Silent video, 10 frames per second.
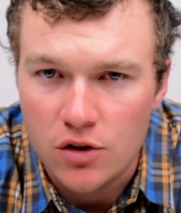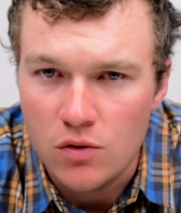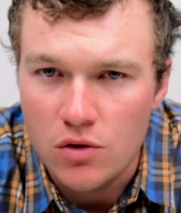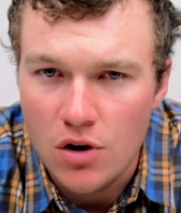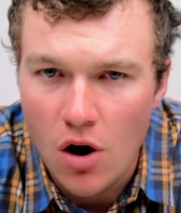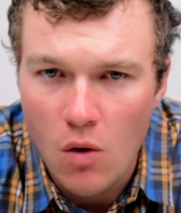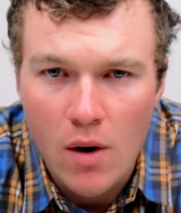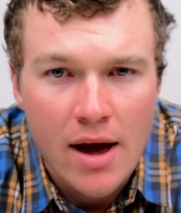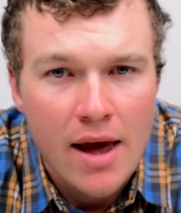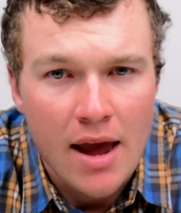You
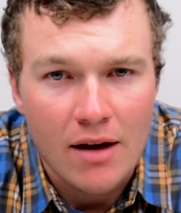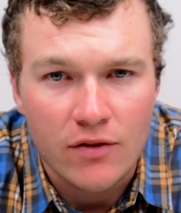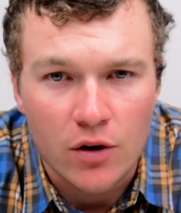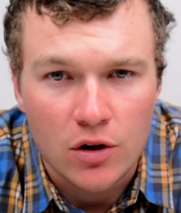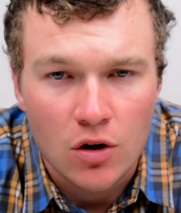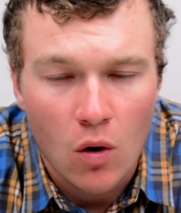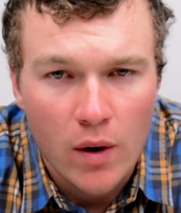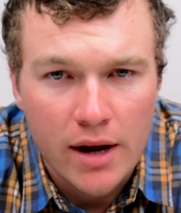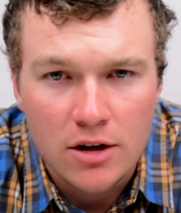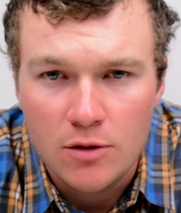know, if they're
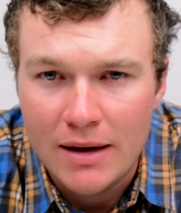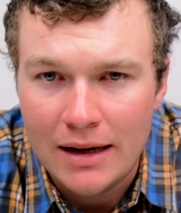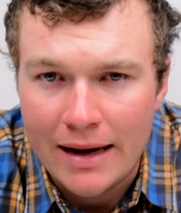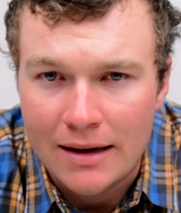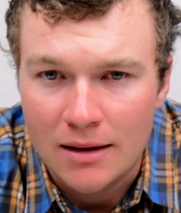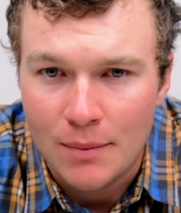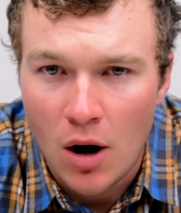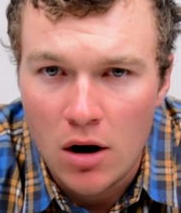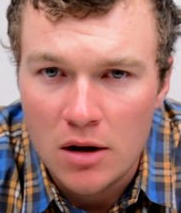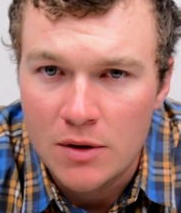going to be late to the
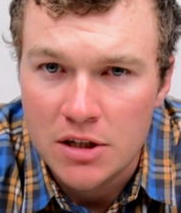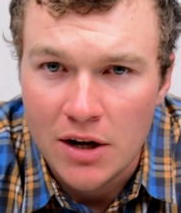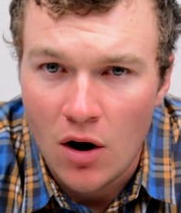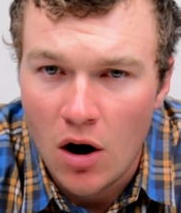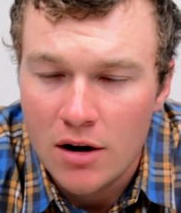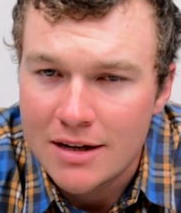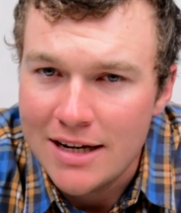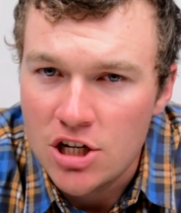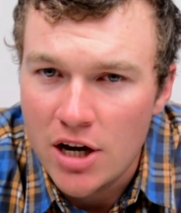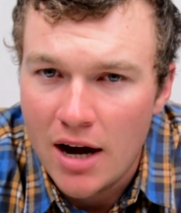party, which they are,
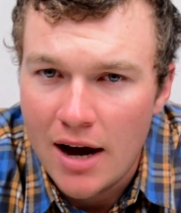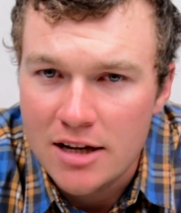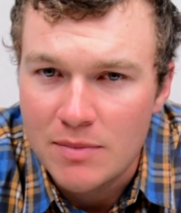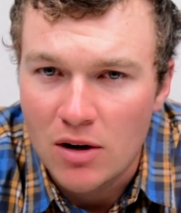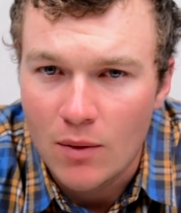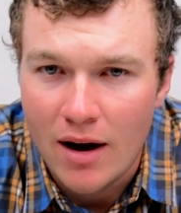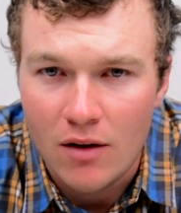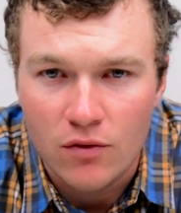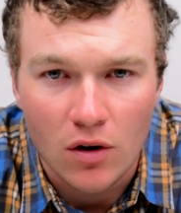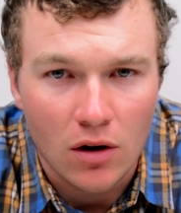DJI has been
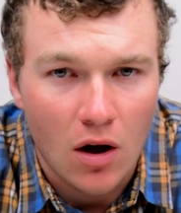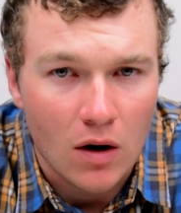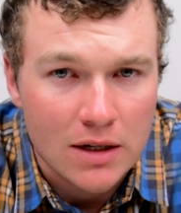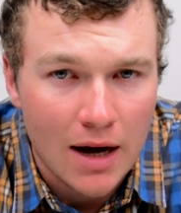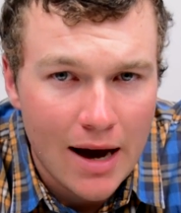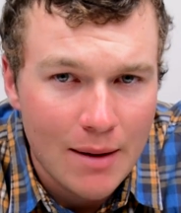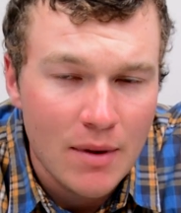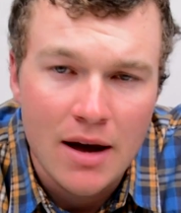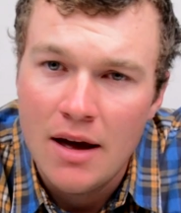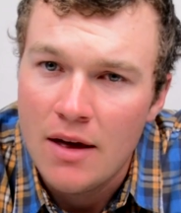around for a long time.